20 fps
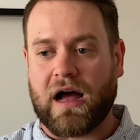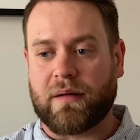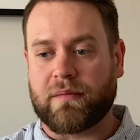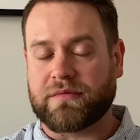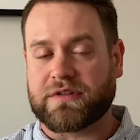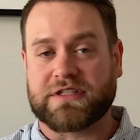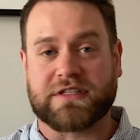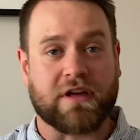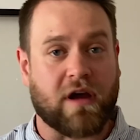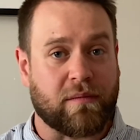
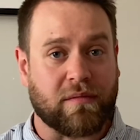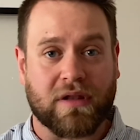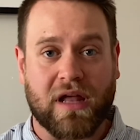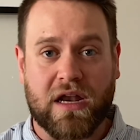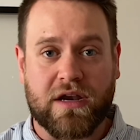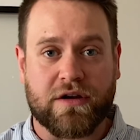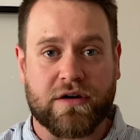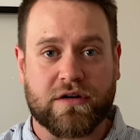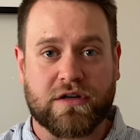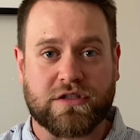Some
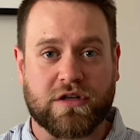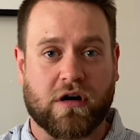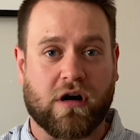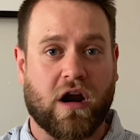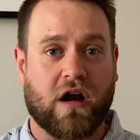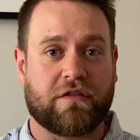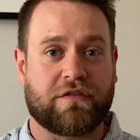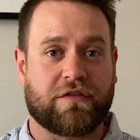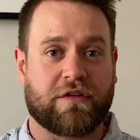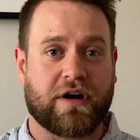lenders are
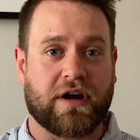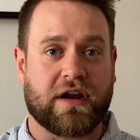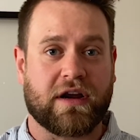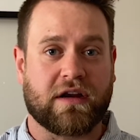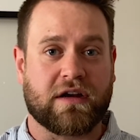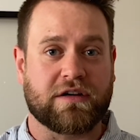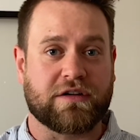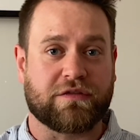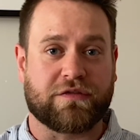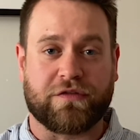
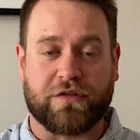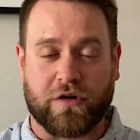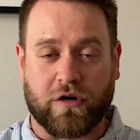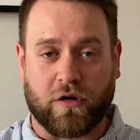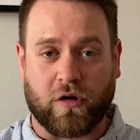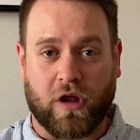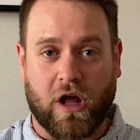offering deferral